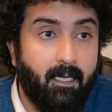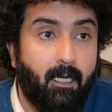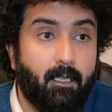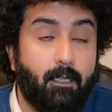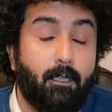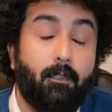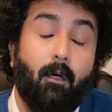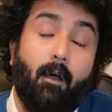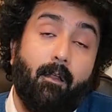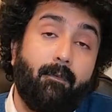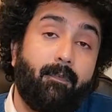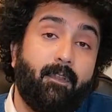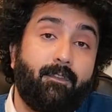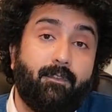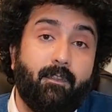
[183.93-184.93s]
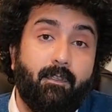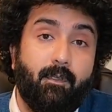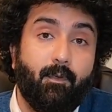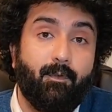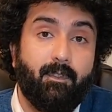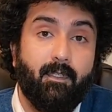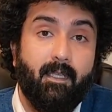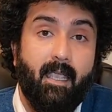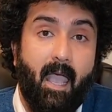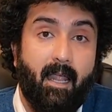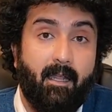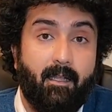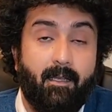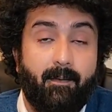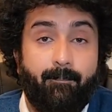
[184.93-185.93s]
a lot of institutes in
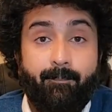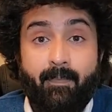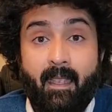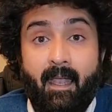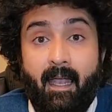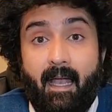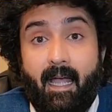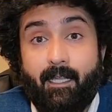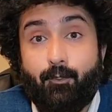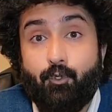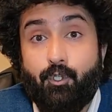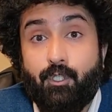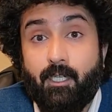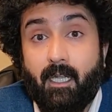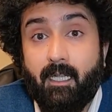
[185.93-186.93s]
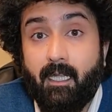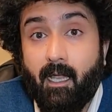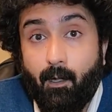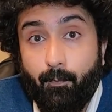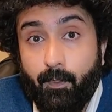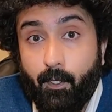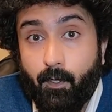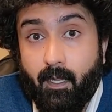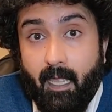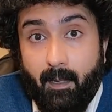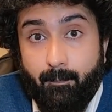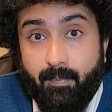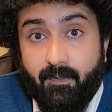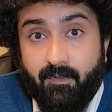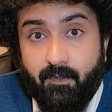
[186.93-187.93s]
Canada had to shut down their
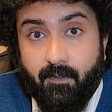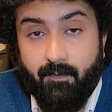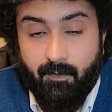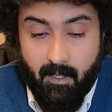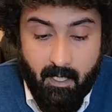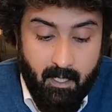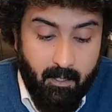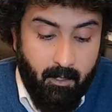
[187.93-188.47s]
campuses.